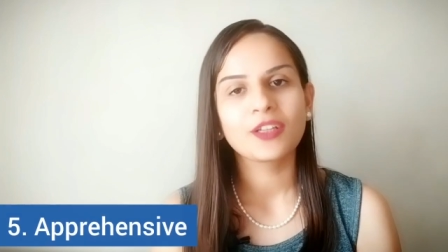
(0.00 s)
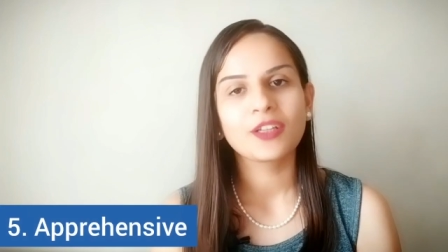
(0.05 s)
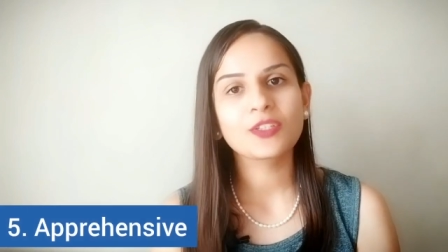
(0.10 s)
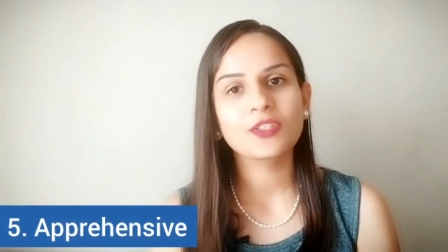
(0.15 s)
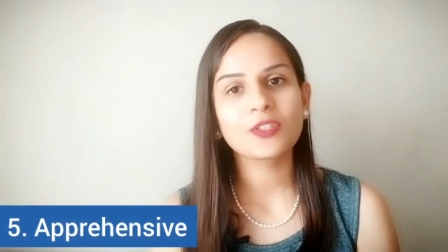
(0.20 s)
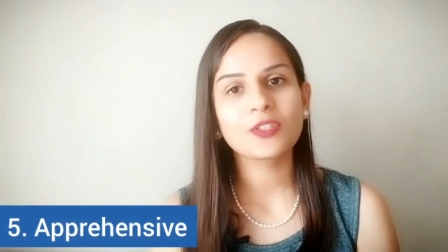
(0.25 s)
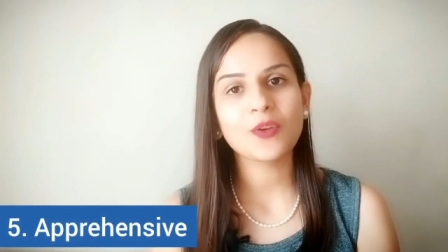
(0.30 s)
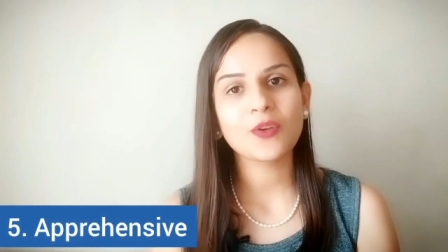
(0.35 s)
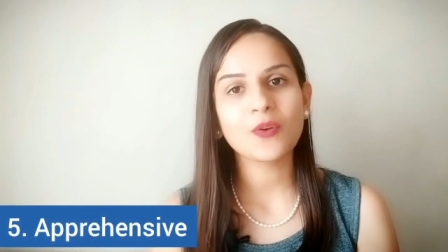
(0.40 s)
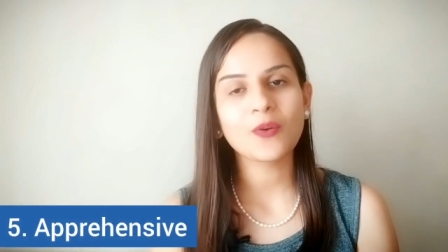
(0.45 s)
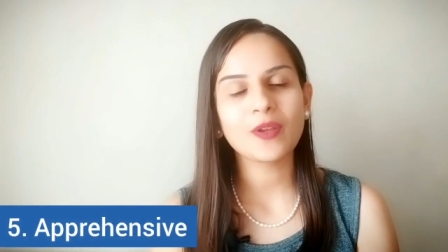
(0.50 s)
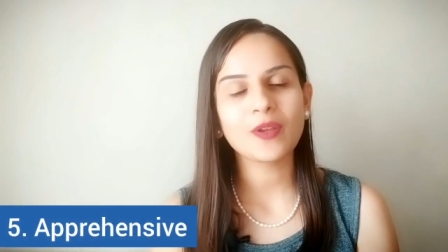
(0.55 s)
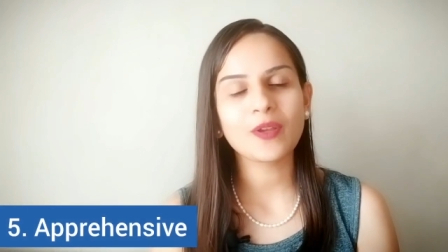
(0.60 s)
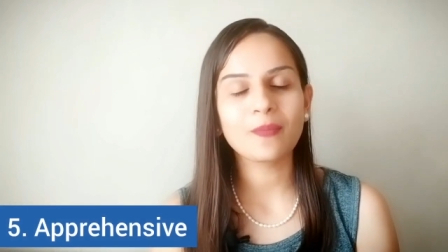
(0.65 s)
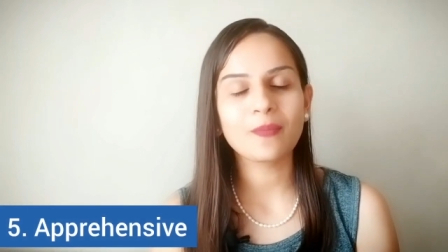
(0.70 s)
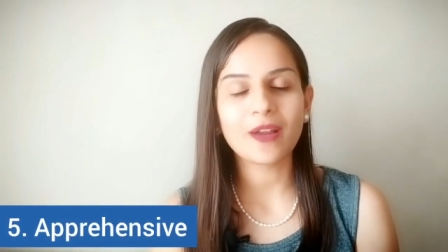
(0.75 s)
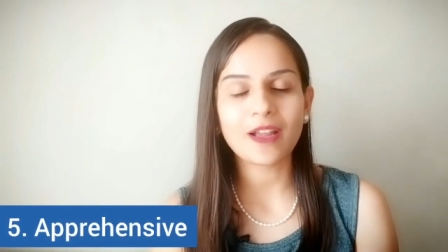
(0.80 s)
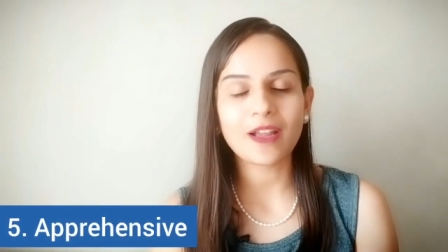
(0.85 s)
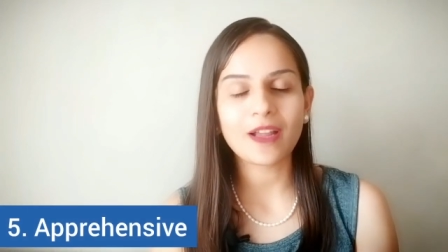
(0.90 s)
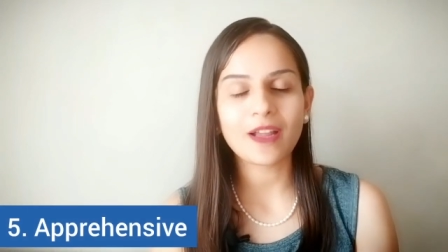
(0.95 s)
So
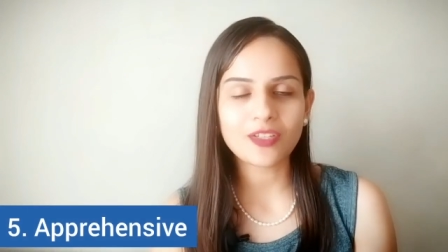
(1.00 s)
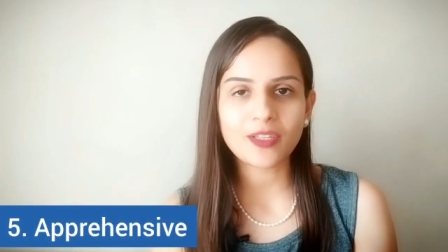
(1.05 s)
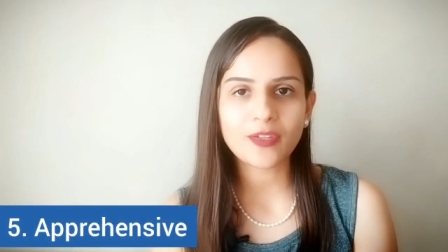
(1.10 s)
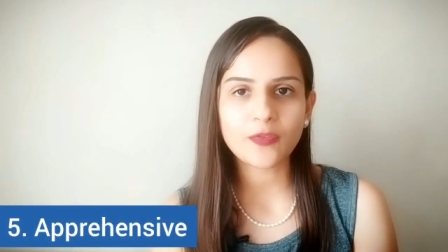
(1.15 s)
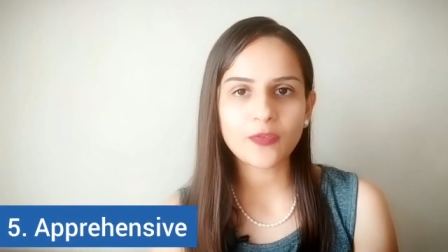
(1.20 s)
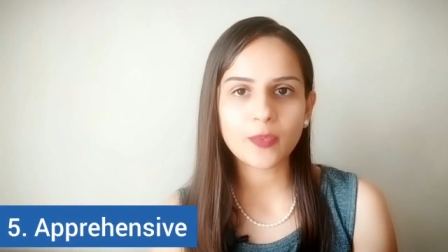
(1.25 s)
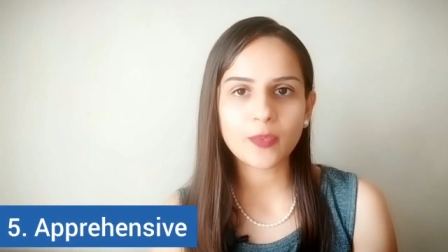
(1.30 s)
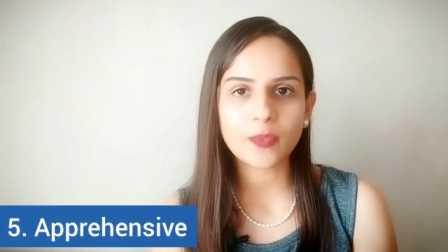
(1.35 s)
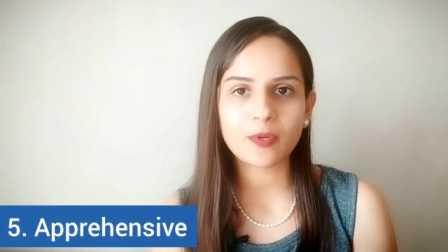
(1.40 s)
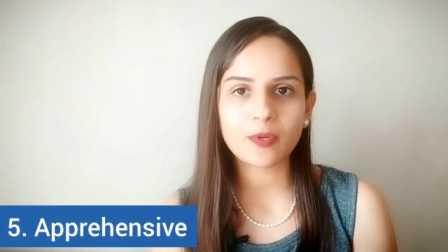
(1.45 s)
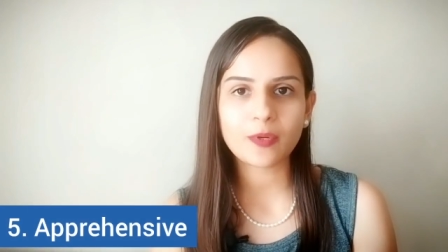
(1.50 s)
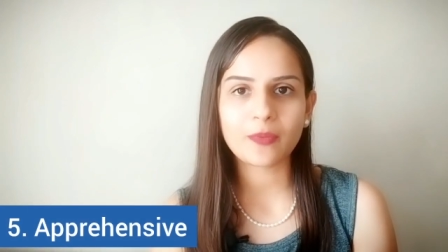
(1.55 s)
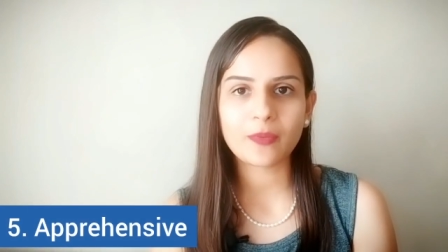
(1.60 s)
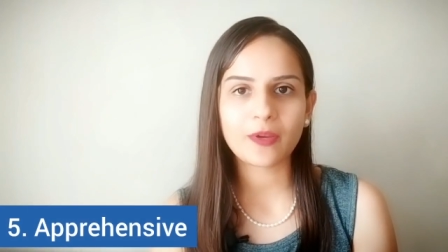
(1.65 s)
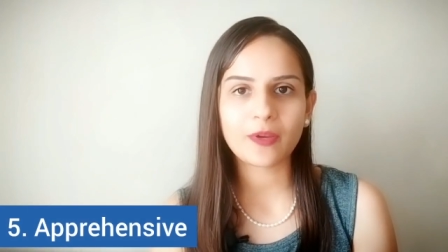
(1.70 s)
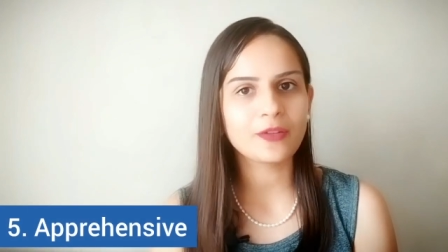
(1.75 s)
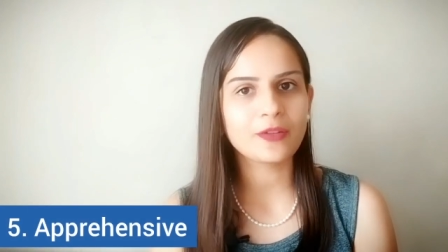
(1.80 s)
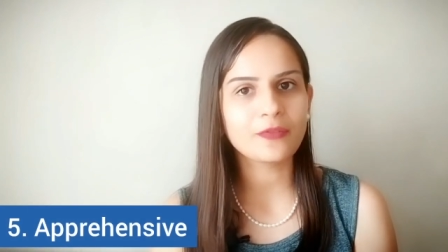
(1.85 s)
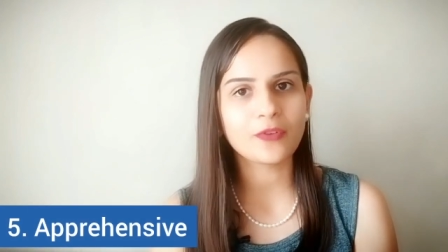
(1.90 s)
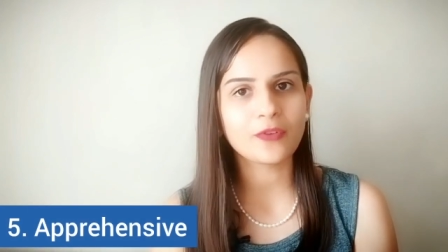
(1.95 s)
imagine you've been
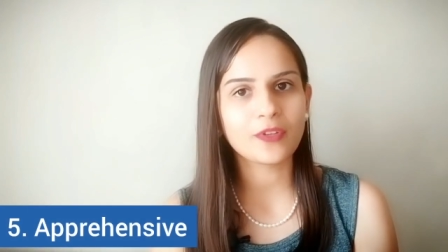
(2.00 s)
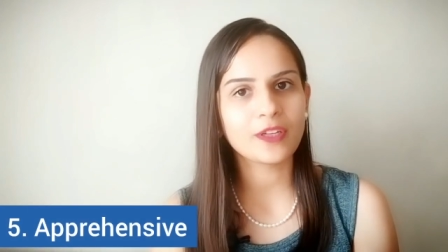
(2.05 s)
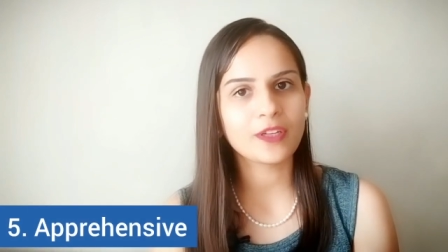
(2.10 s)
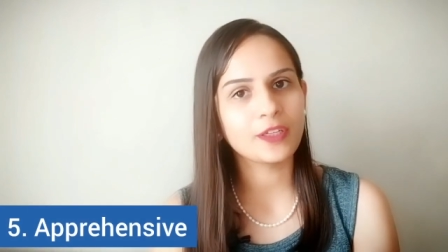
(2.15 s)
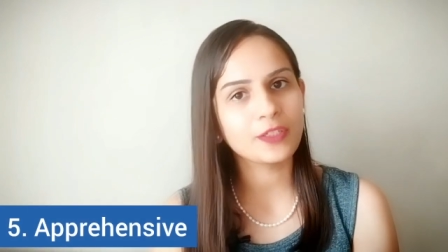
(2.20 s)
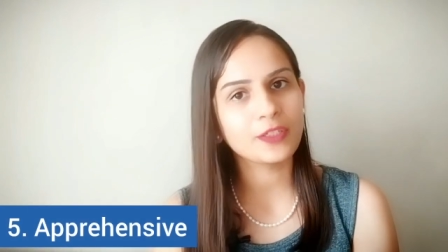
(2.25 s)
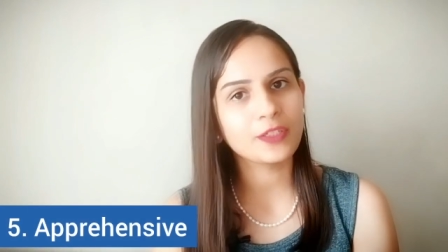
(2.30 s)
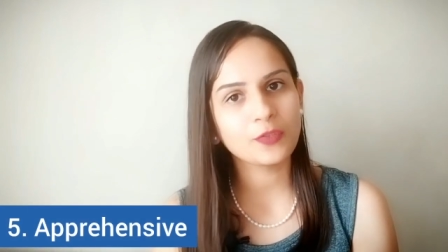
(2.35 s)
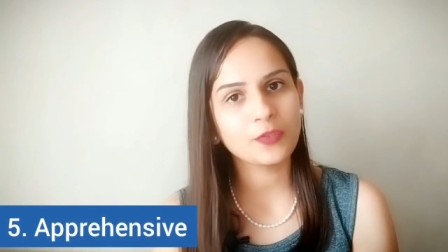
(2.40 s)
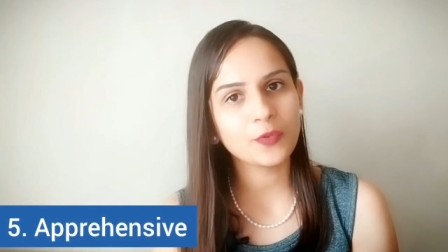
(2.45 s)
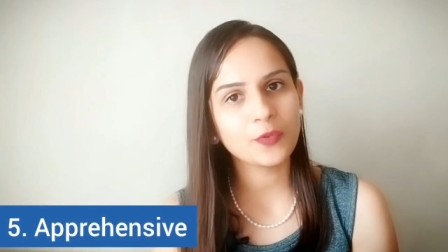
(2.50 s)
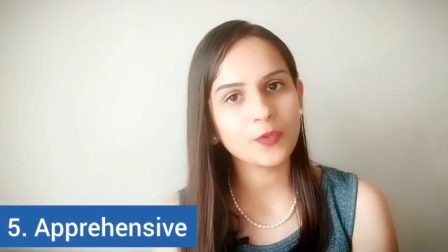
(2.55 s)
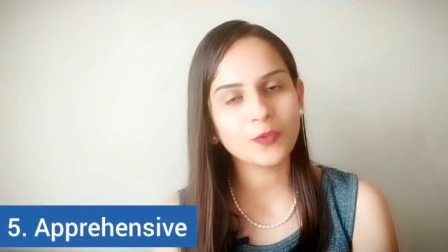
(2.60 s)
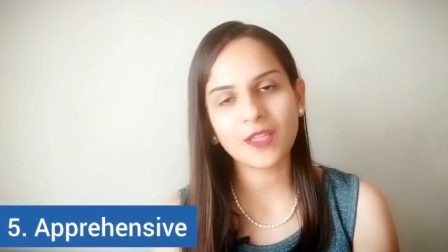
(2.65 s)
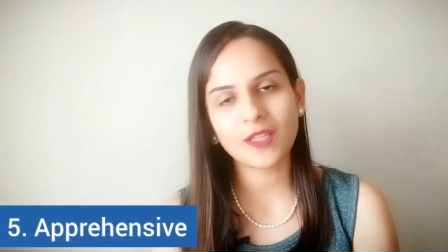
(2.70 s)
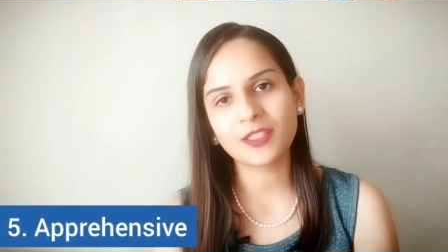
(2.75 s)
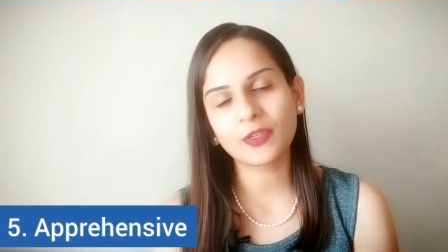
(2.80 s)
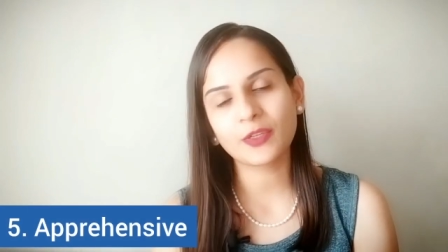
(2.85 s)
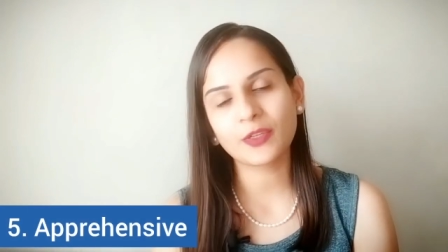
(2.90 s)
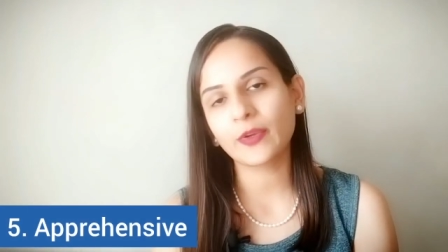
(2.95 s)
preparing for an interview
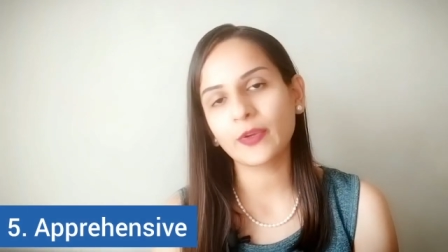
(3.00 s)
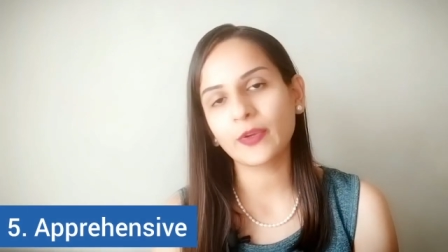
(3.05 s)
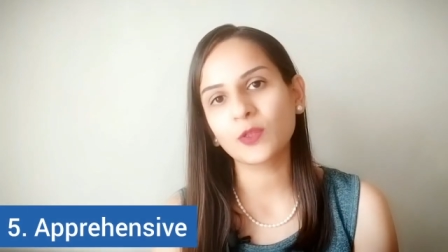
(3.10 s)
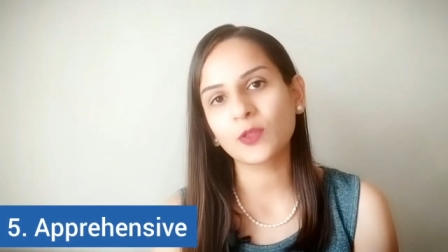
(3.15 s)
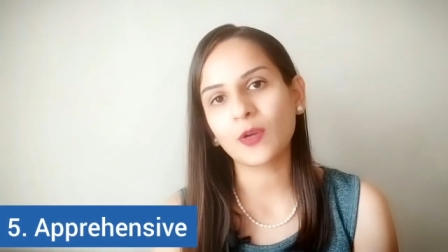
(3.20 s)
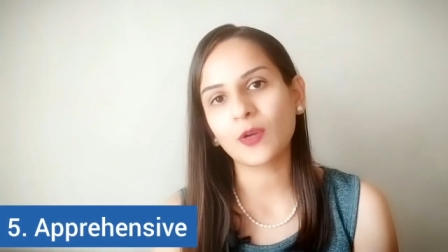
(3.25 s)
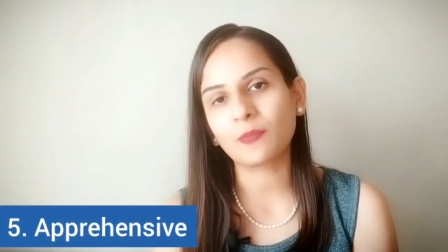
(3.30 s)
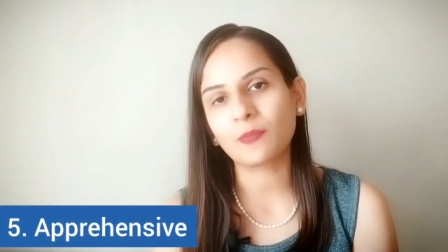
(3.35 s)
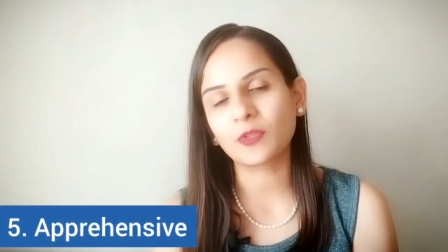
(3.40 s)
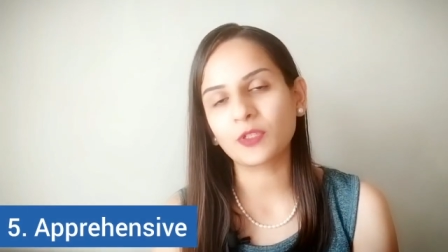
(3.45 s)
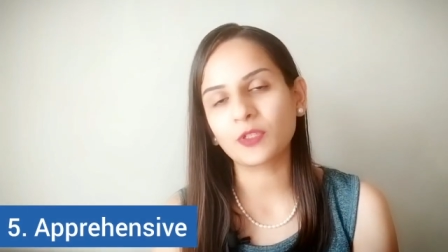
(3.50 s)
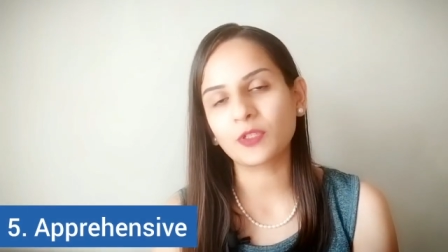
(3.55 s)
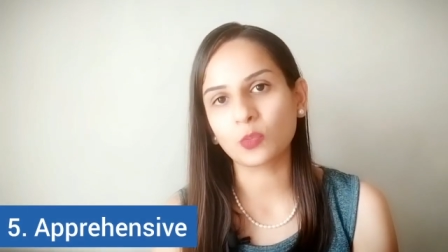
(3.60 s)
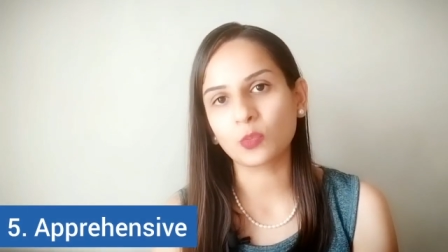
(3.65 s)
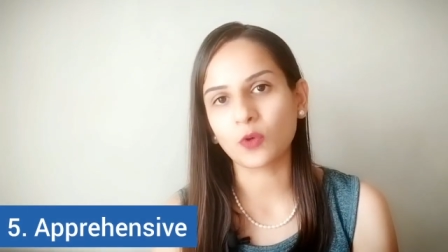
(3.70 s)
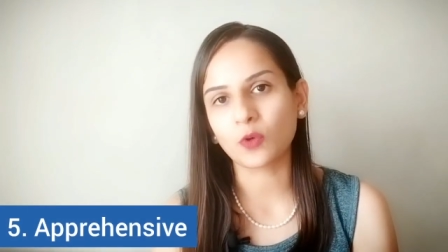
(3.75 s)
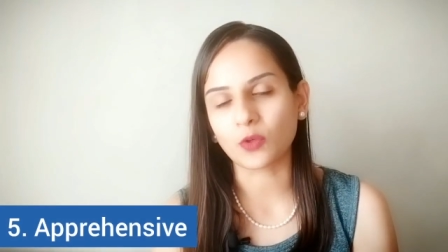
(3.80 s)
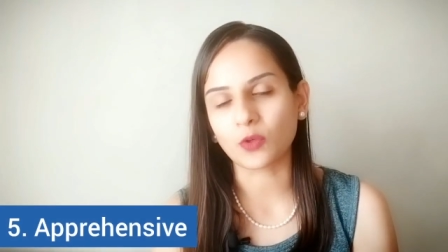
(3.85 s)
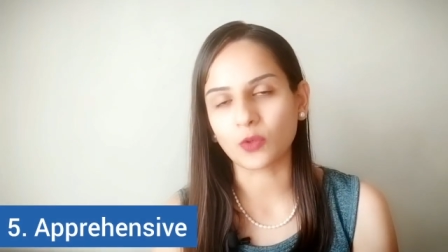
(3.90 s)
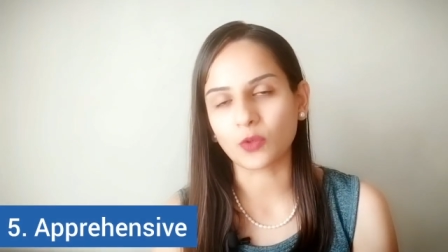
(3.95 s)
that's going to happen
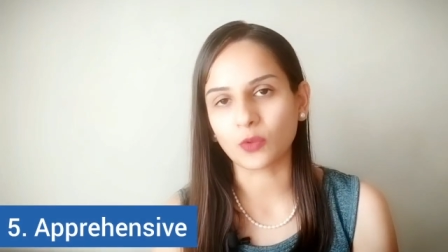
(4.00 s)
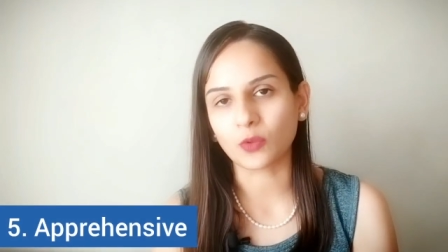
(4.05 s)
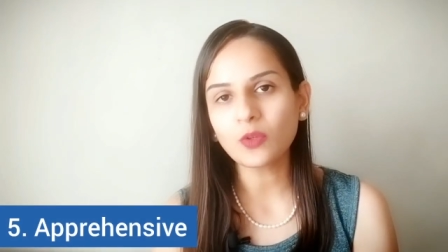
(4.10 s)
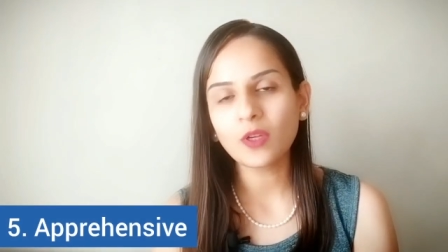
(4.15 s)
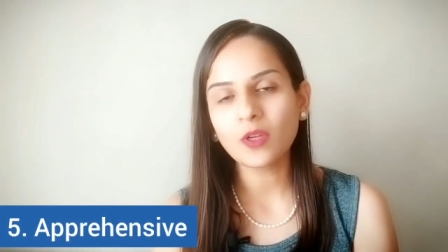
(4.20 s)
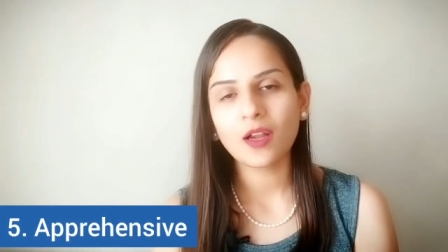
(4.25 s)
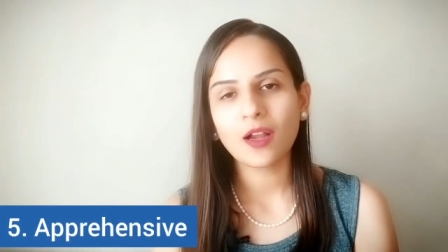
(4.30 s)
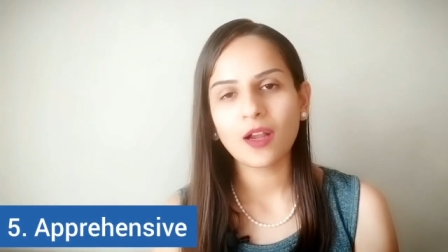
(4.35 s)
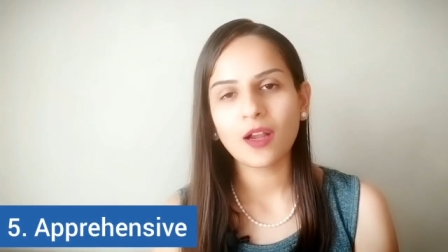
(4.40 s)
tomorrow